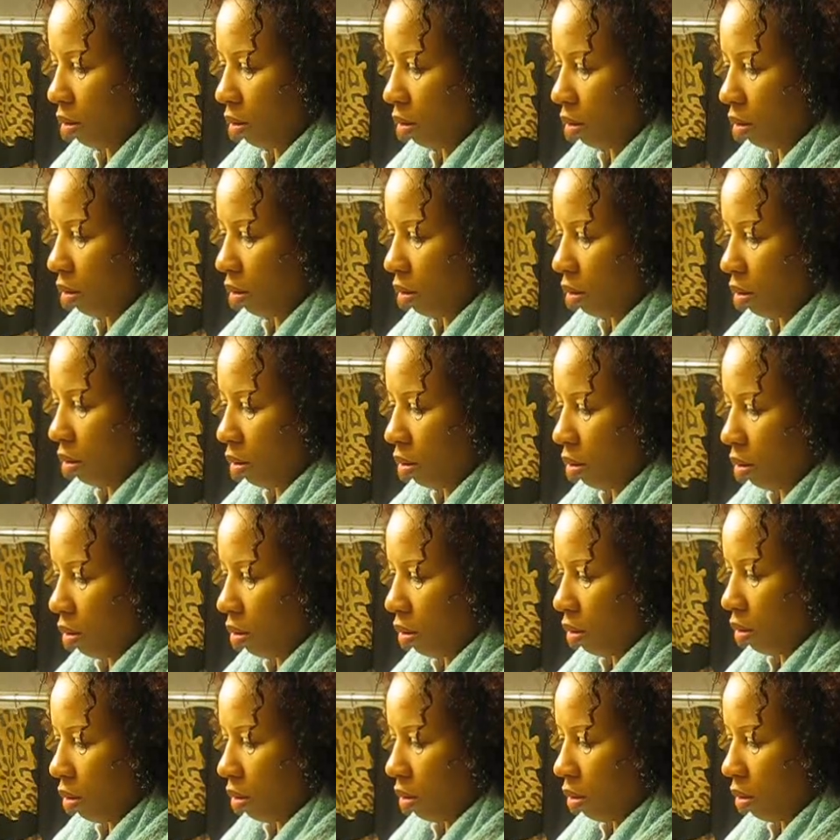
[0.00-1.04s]

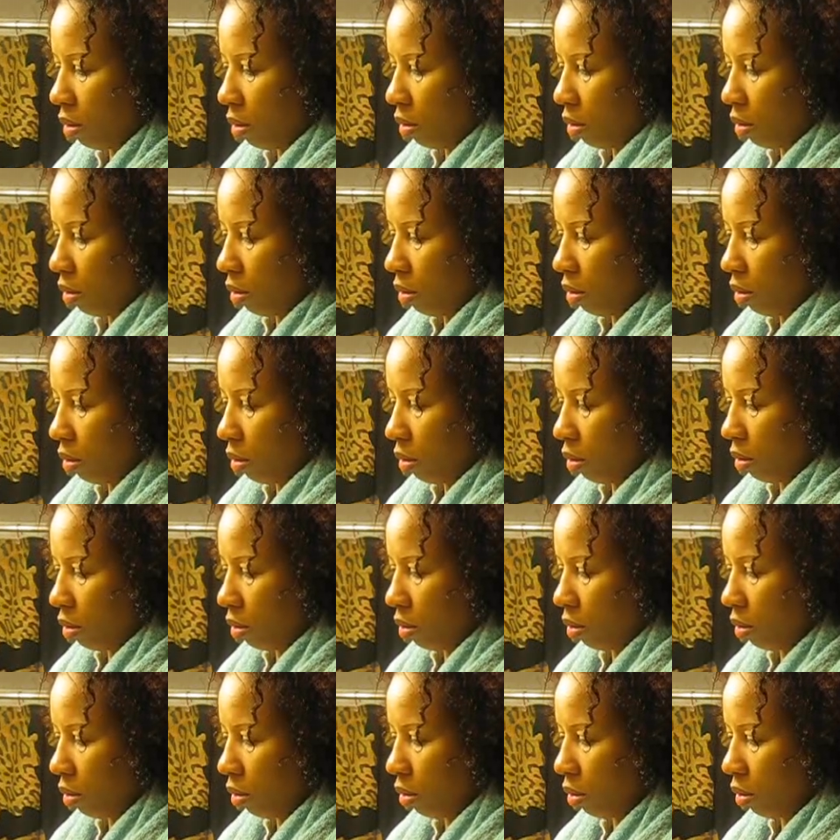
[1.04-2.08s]

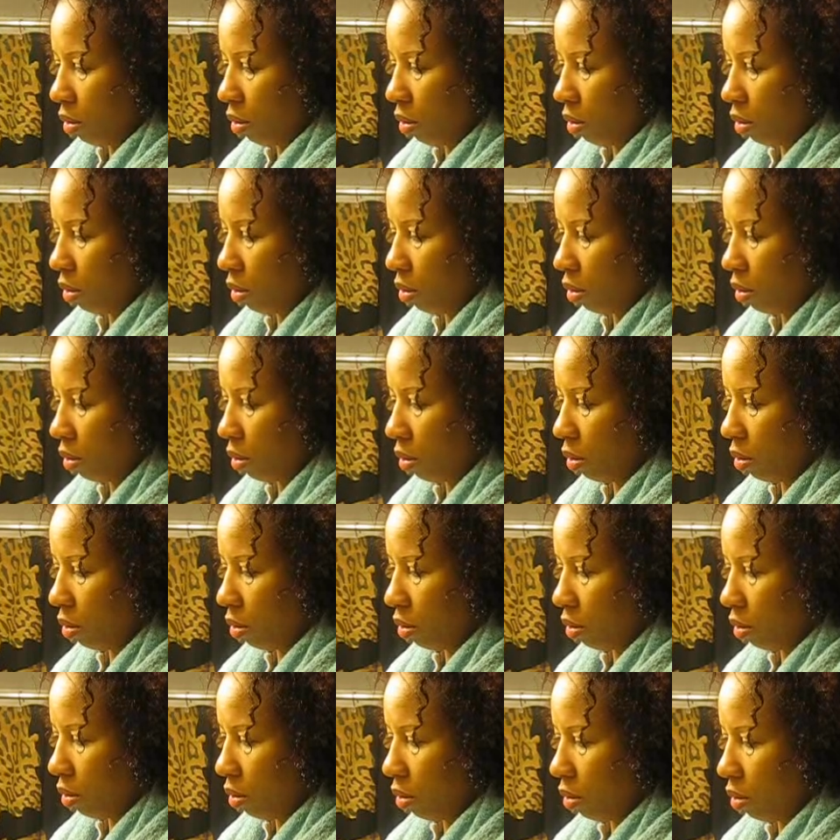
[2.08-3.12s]

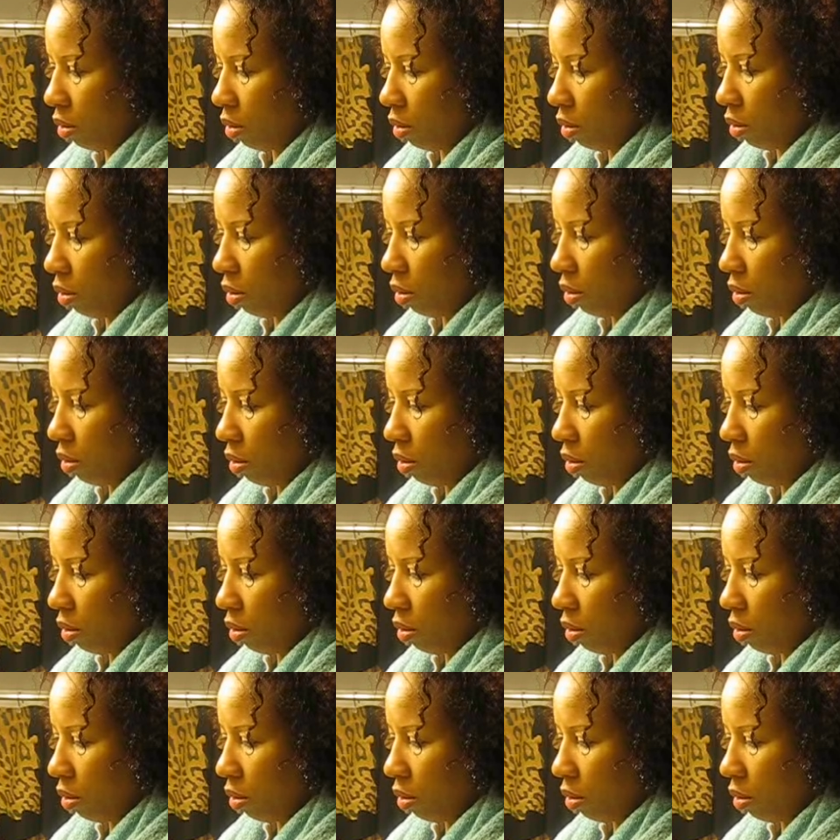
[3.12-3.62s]
(silence)